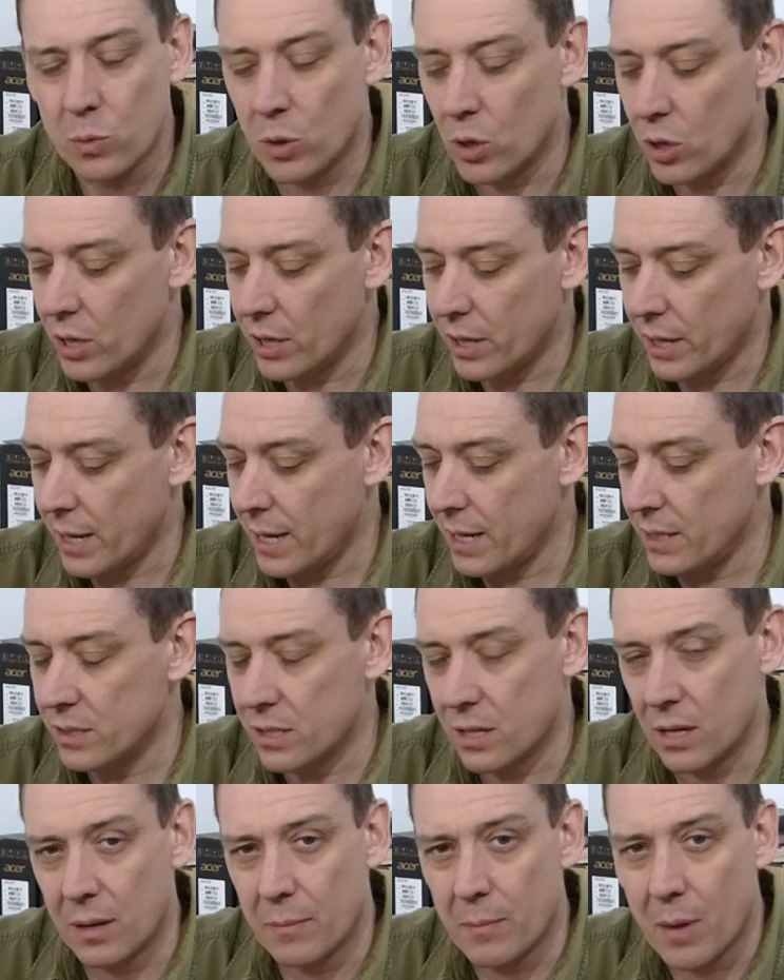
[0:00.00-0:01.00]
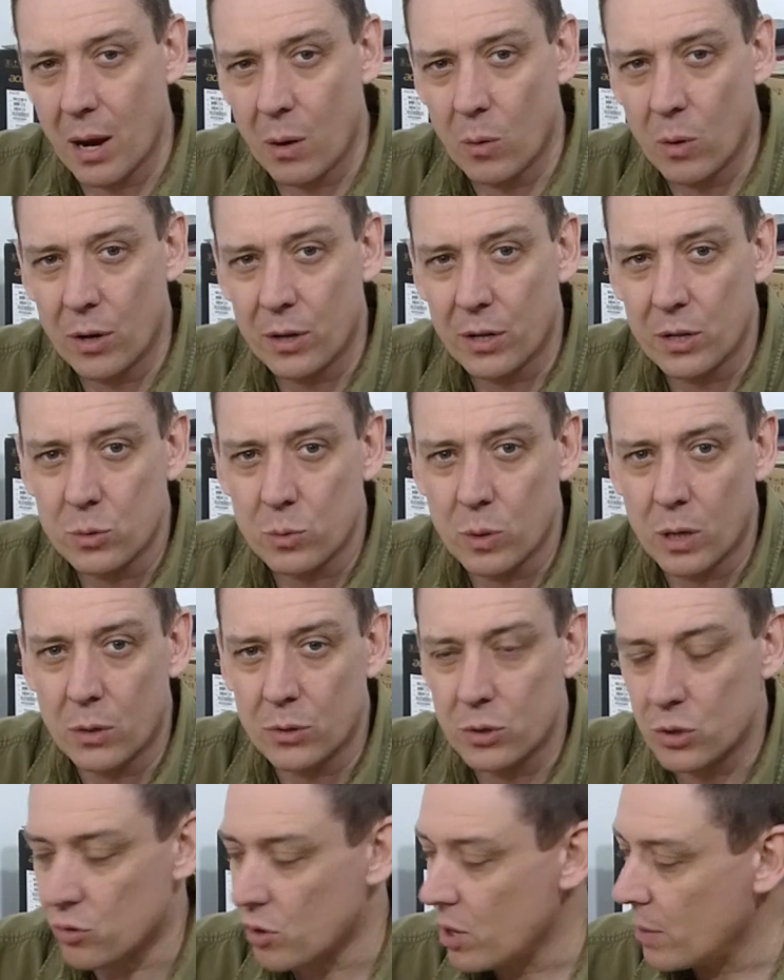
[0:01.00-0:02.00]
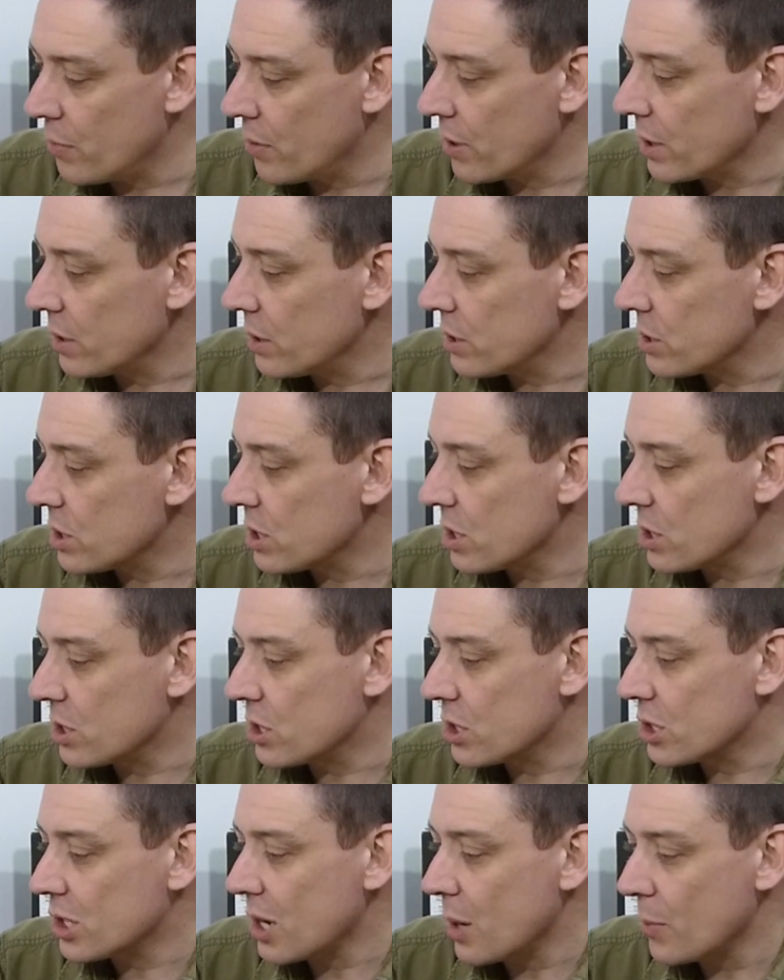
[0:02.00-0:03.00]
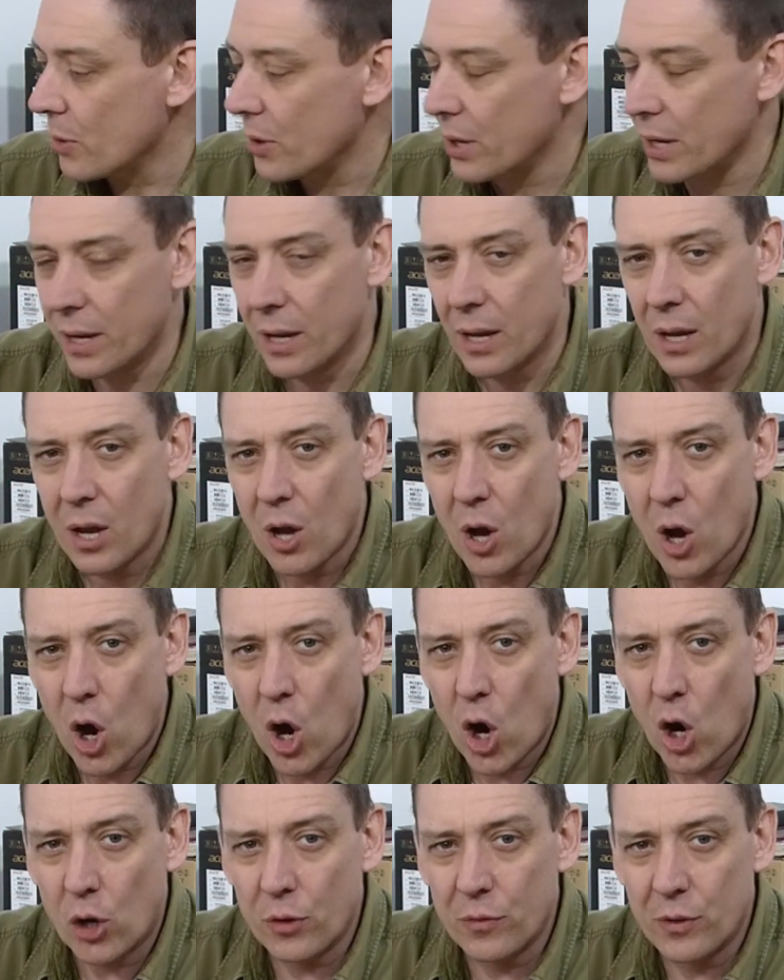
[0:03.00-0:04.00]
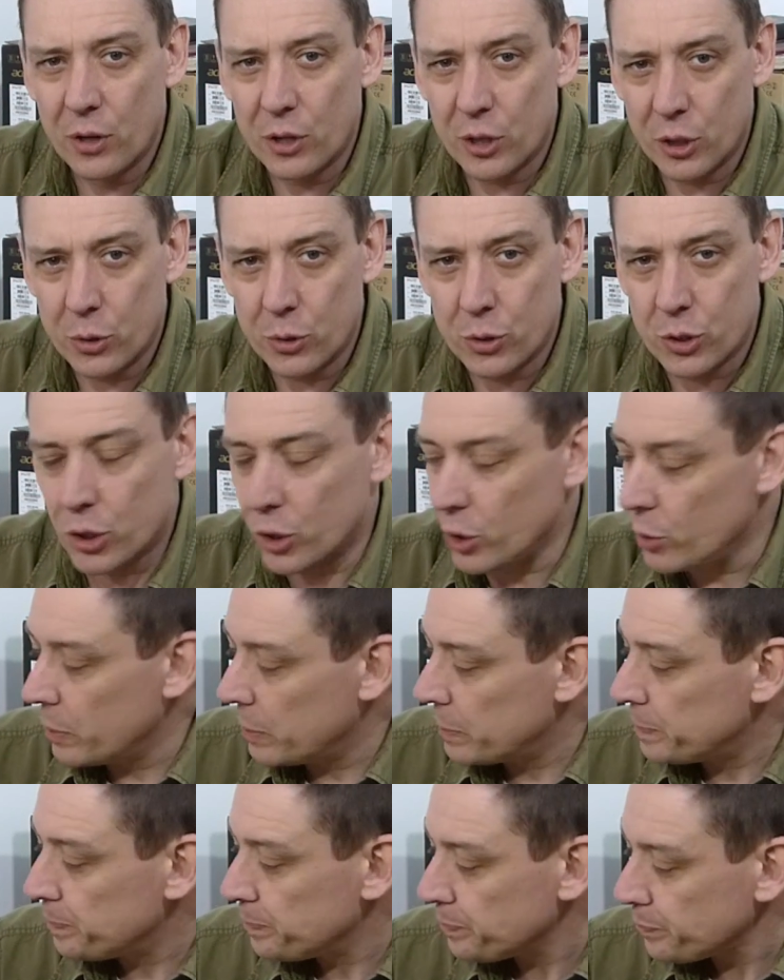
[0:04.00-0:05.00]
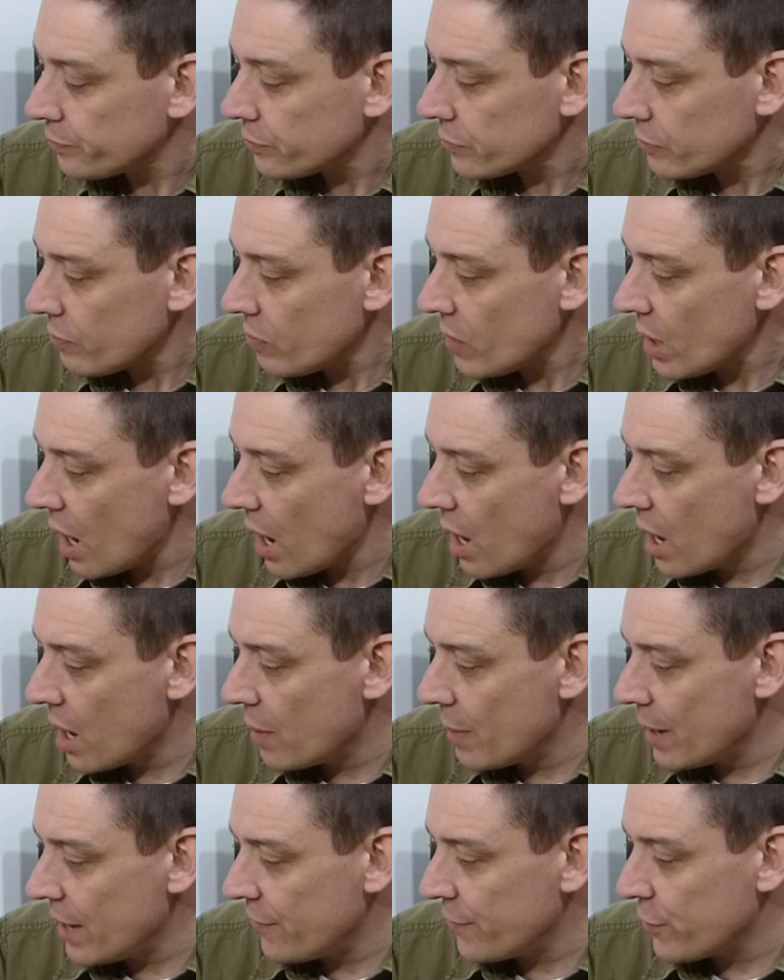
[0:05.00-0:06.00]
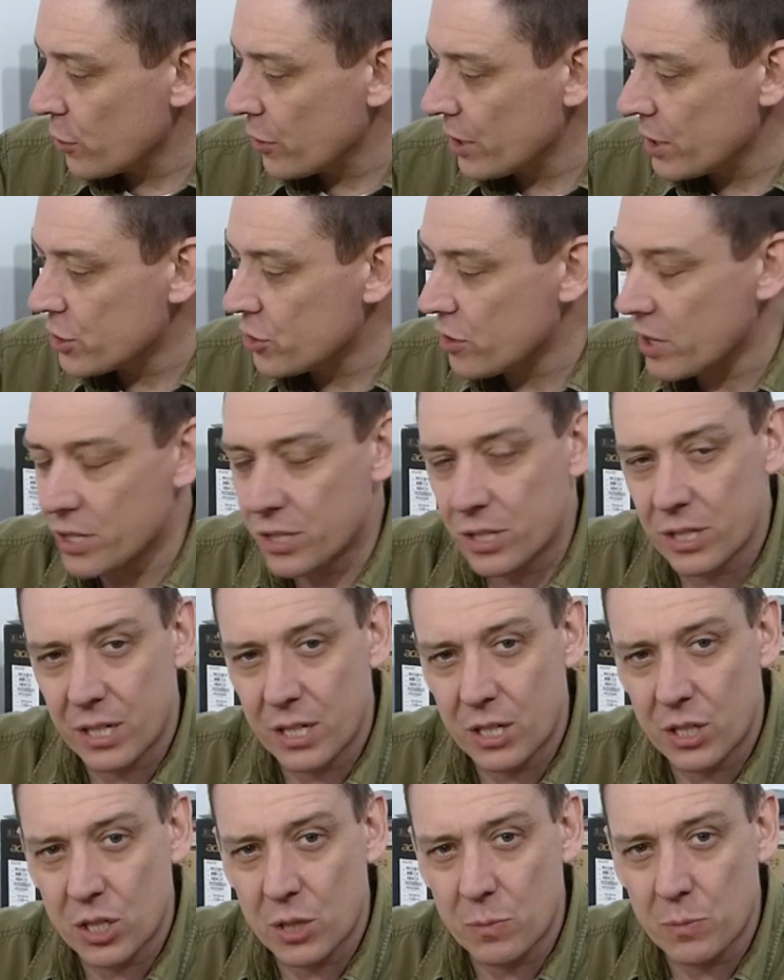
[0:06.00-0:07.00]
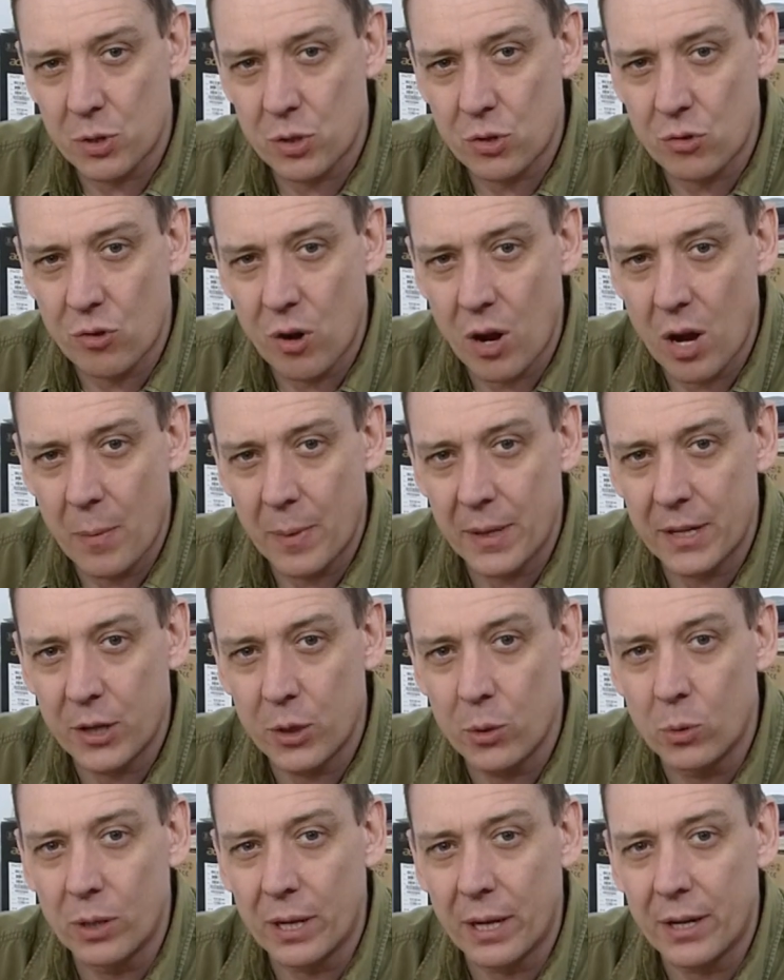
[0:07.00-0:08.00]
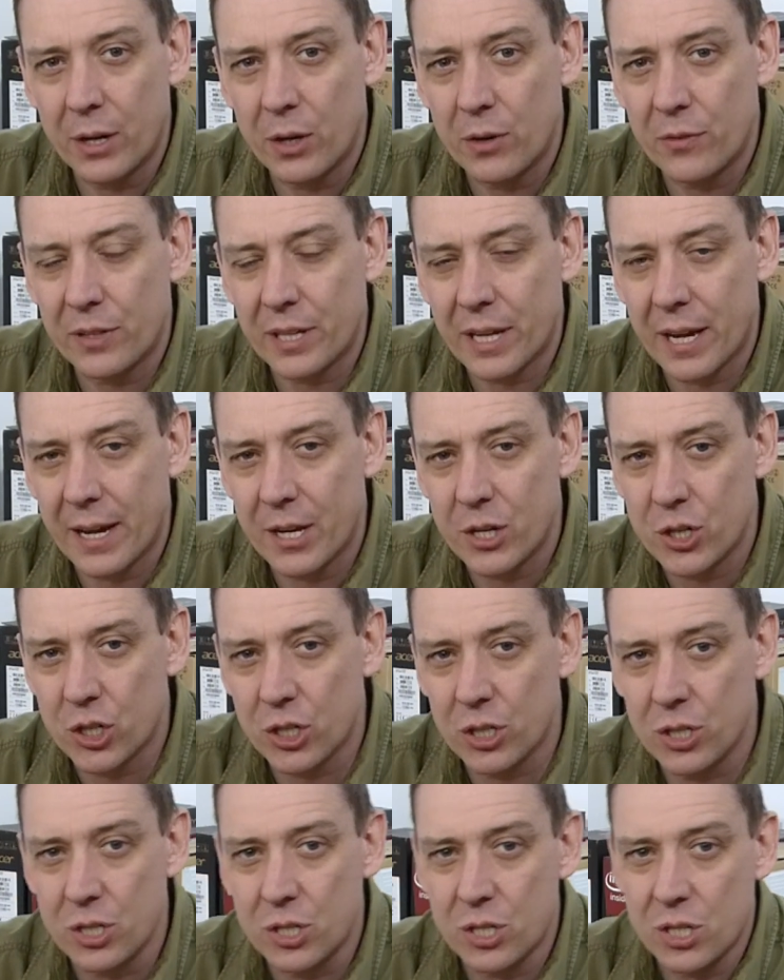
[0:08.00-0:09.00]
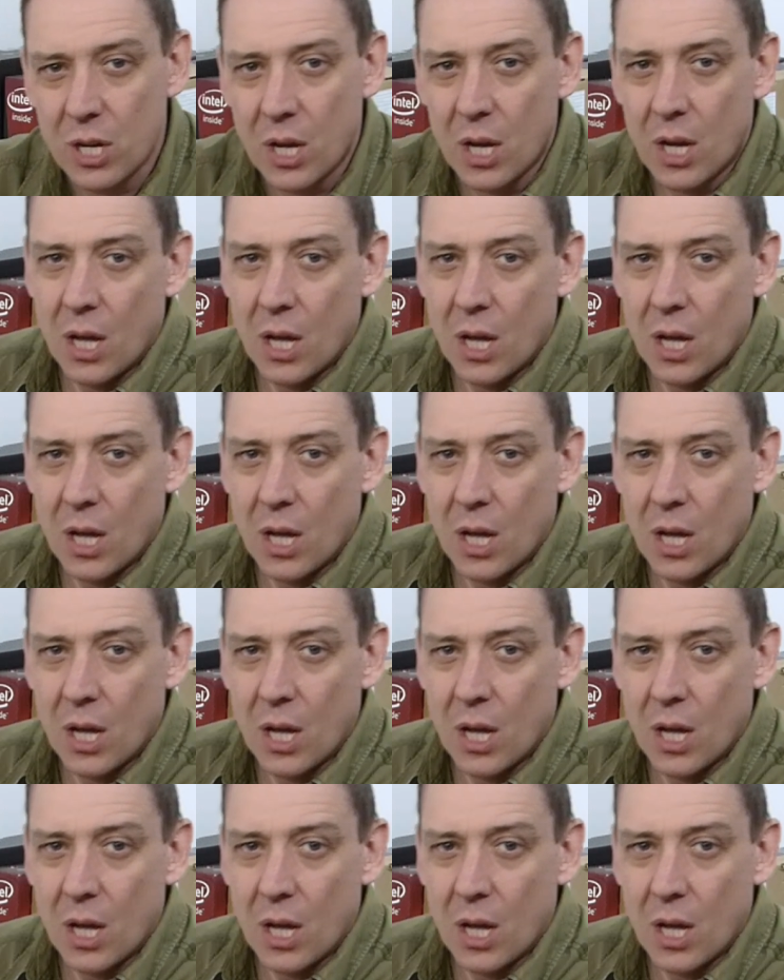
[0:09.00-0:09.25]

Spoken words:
work, and my work as well, to try and bring you this summary on YouTube. If you're interested in subscribing, you will get notifications